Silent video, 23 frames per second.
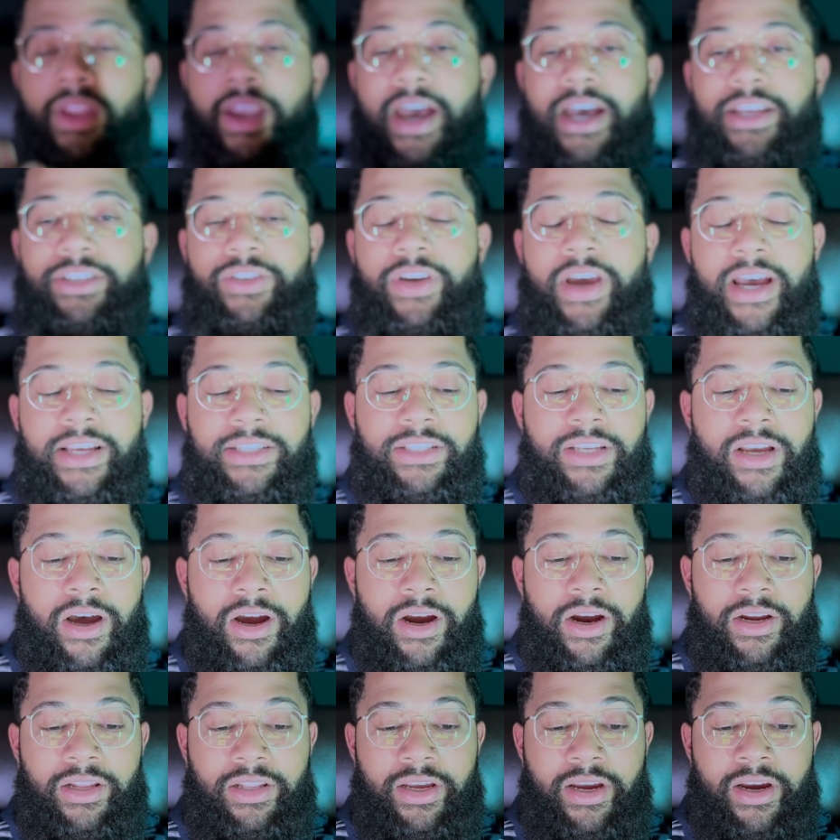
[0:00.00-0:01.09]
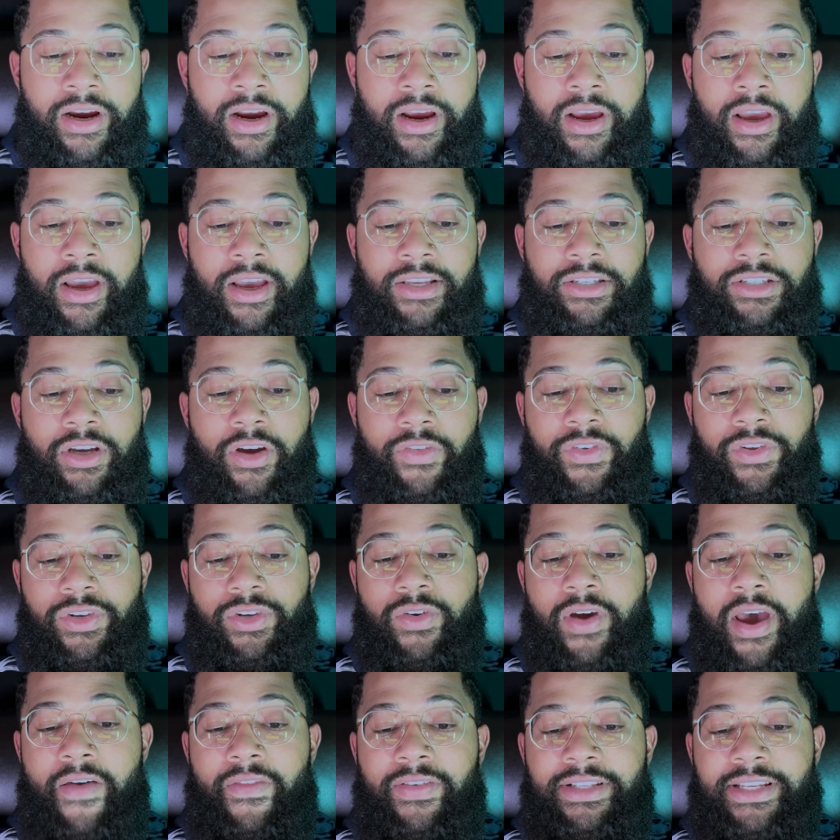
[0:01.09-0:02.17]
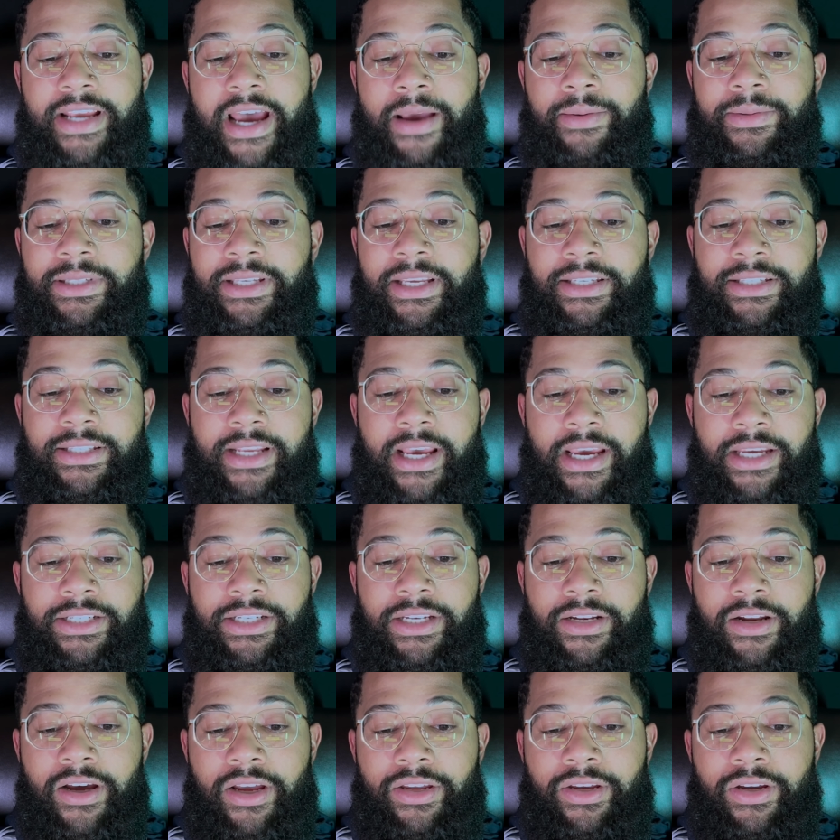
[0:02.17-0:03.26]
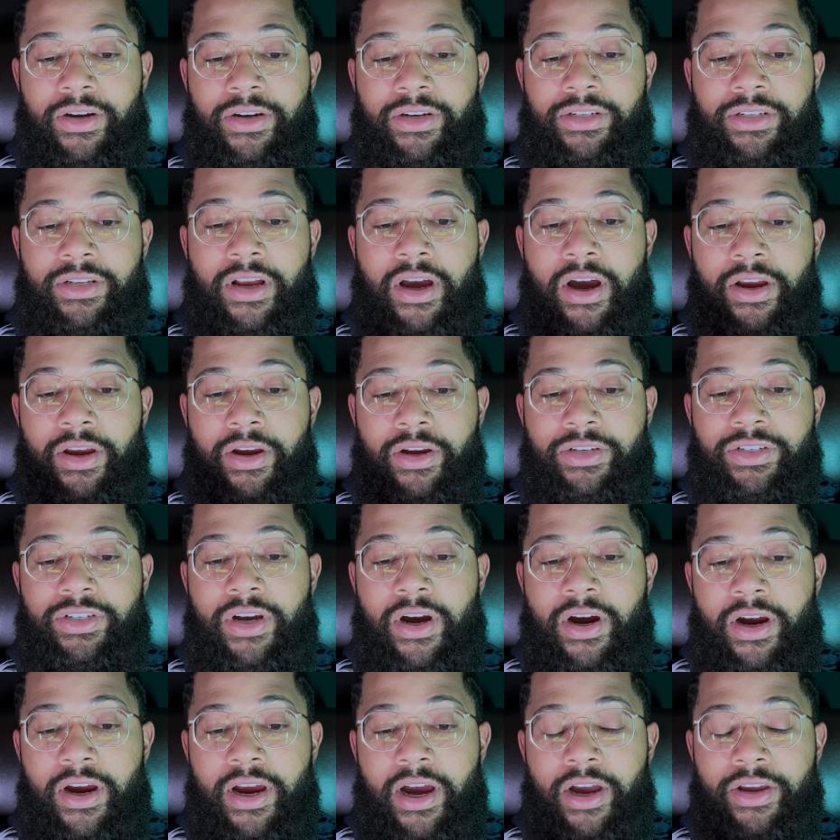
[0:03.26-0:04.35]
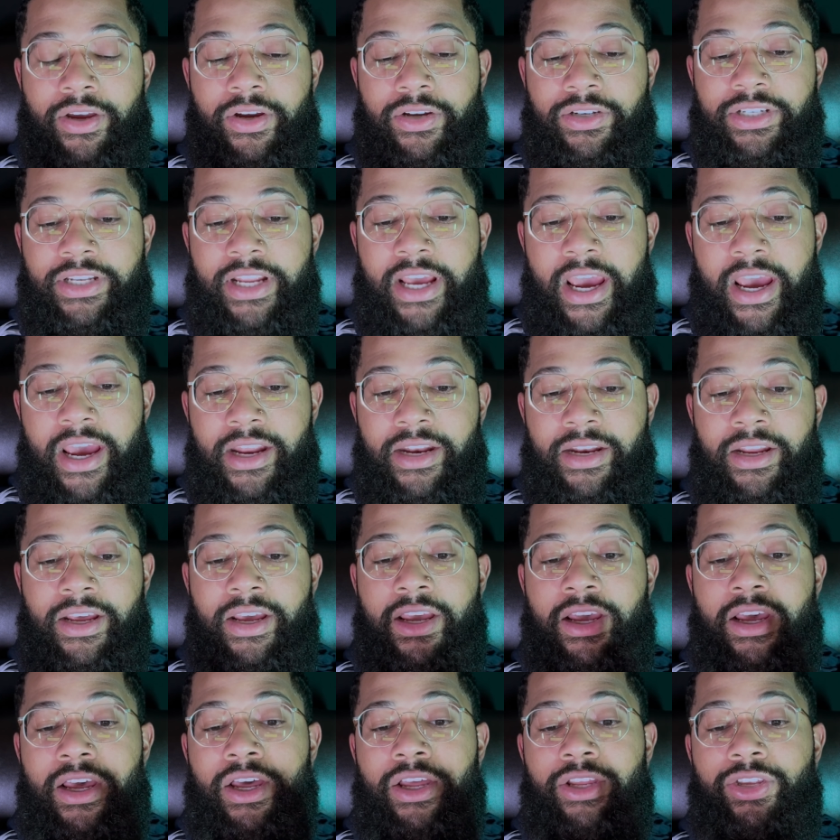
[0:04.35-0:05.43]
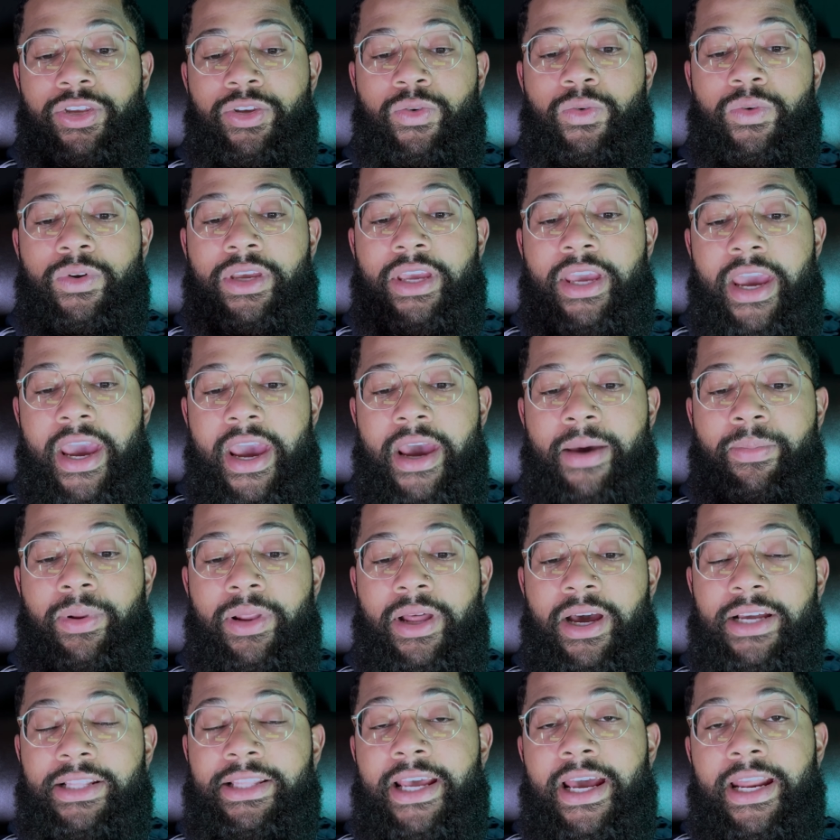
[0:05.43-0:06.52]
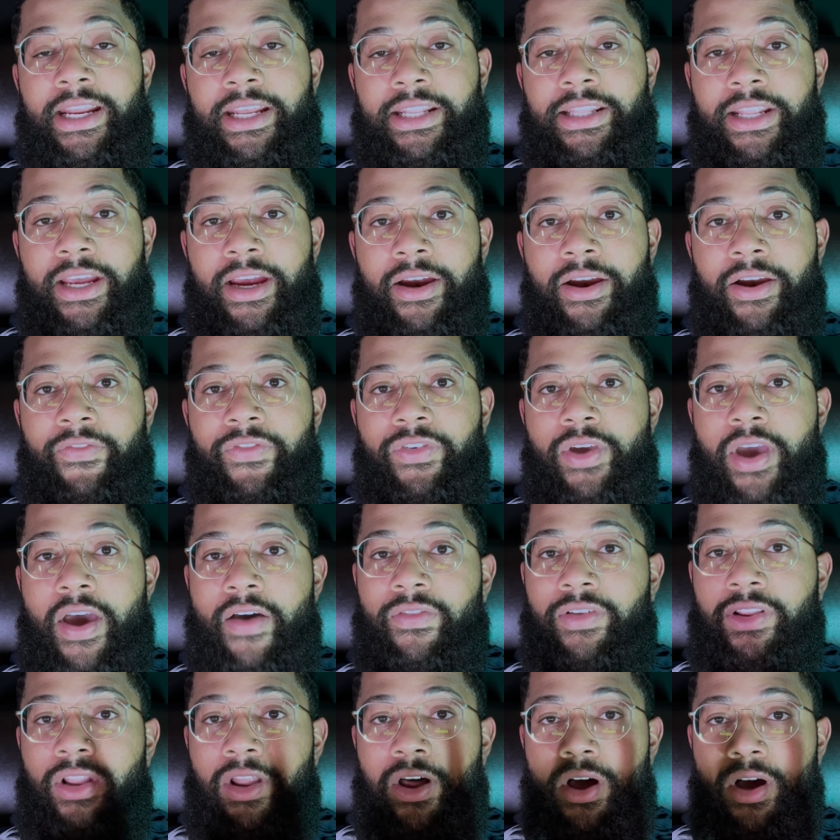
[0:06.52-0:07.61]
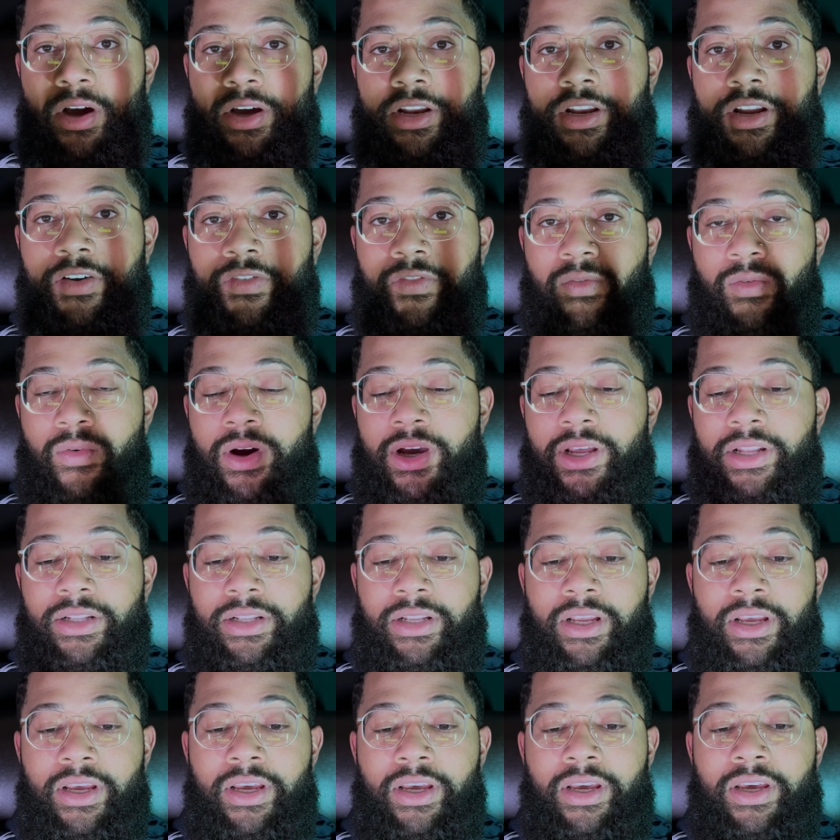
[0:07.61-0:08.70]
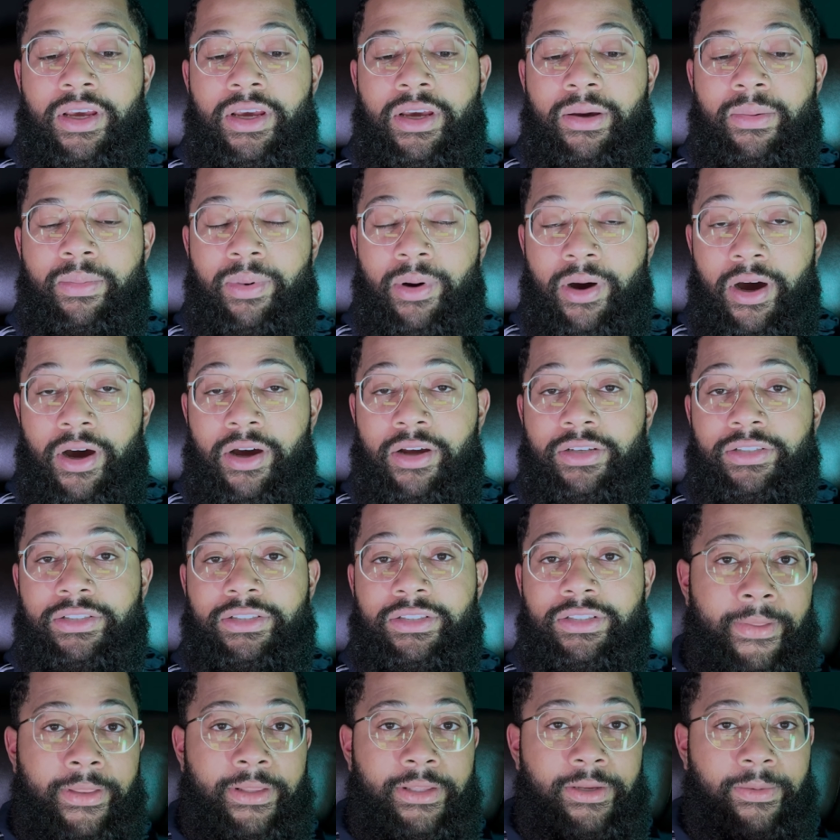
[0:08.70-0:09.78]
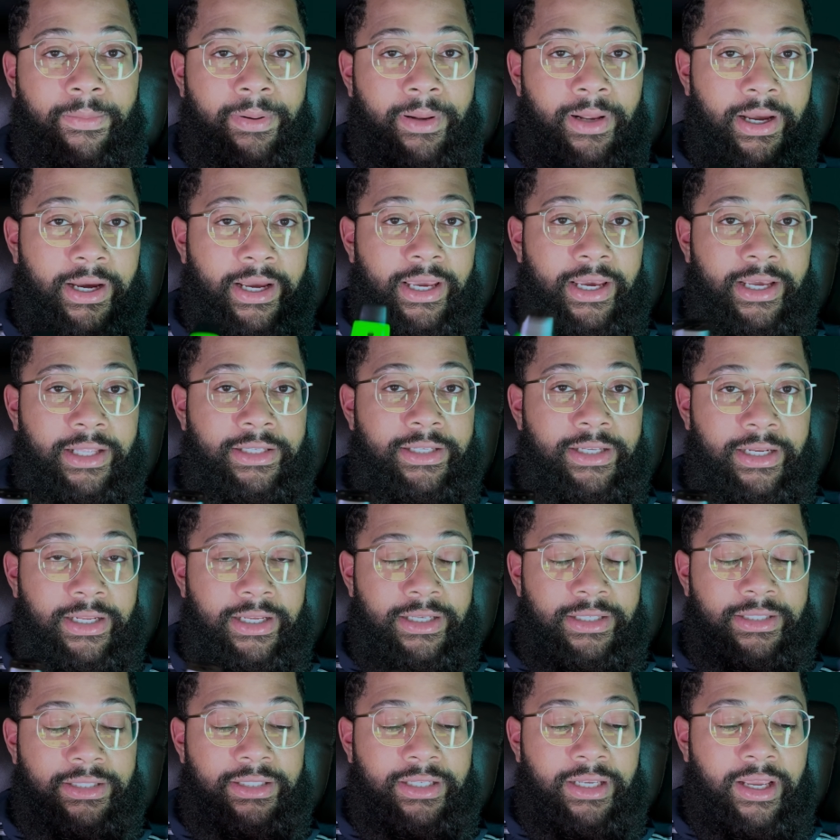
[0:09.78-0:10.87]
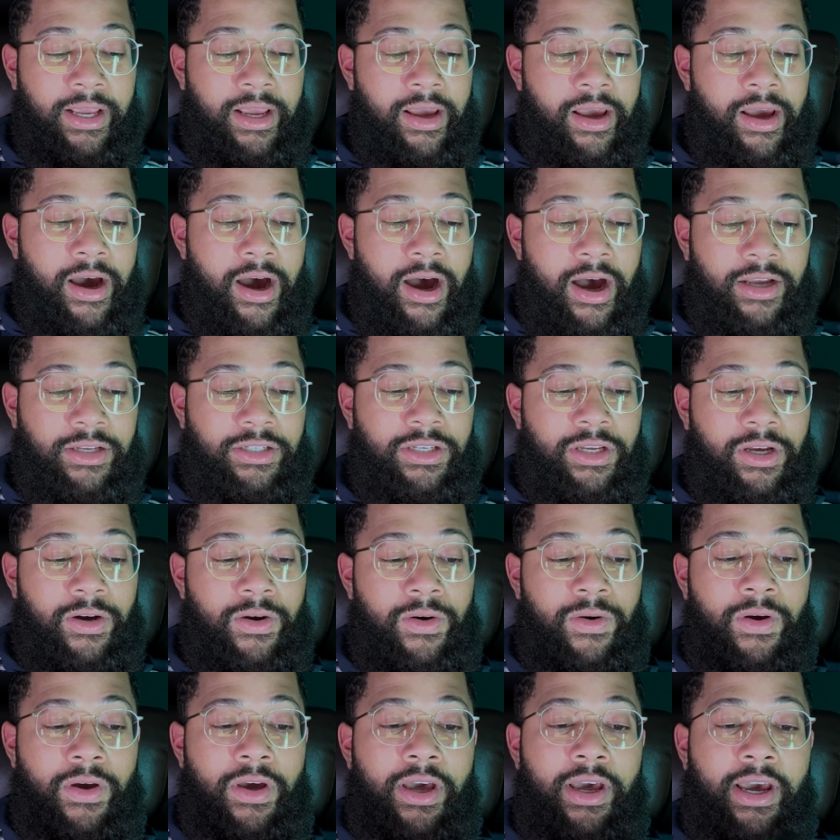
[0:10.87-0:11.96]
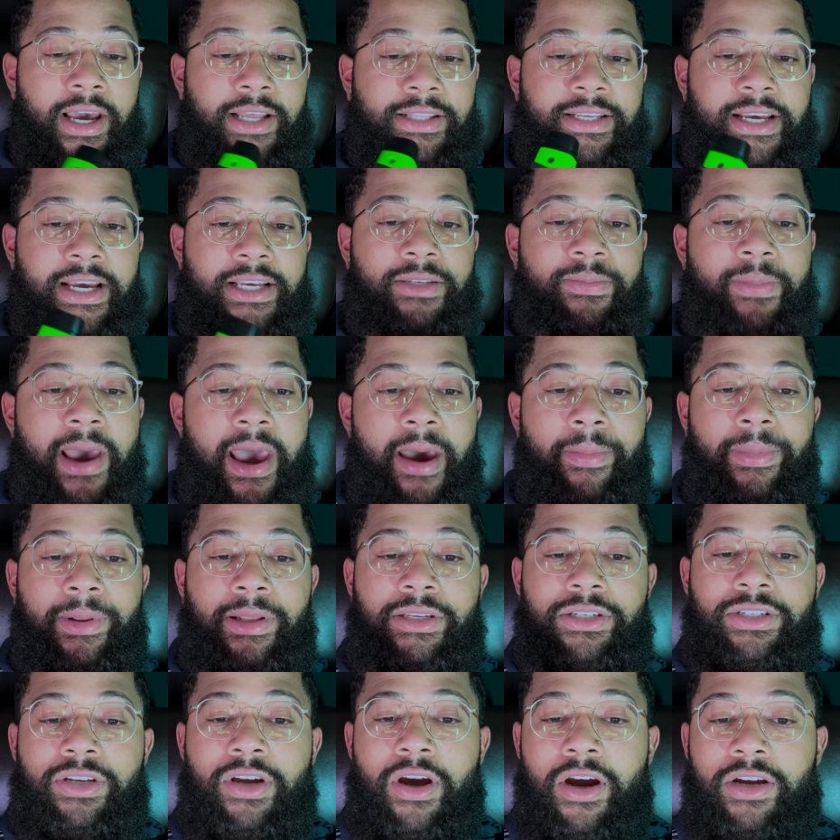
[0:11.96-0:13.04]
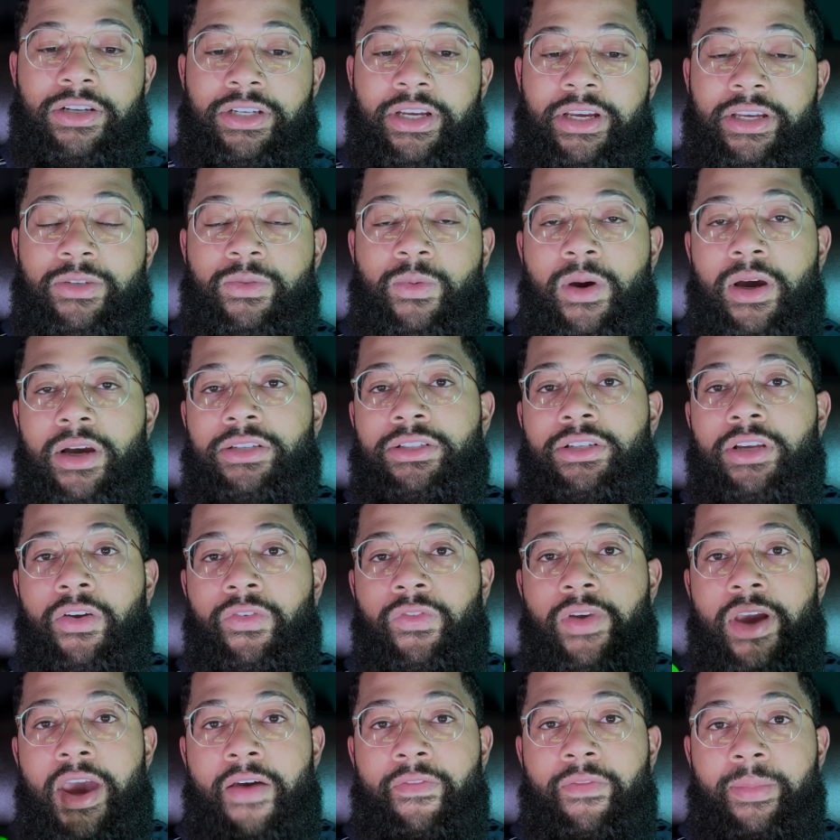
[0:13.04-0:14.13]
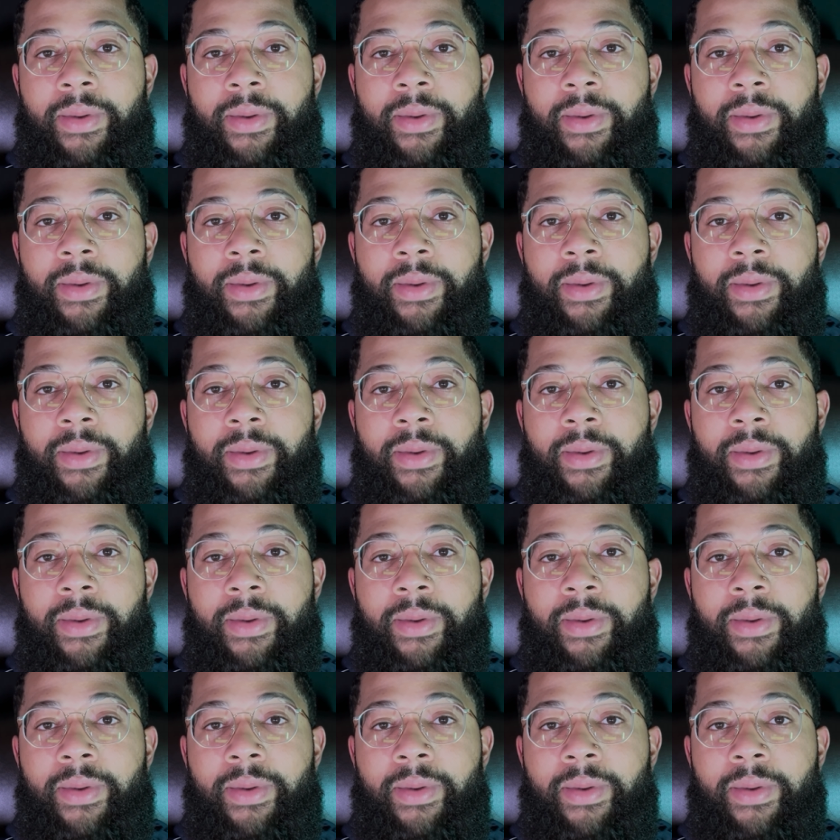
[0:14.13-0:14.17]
as you guys saw earlier. So if you do have a Type-C station on your stand, you can plug that in there if you have a long enough one, pause, to plug into this. Also, it takes BABYLISS charging as well. So if you have a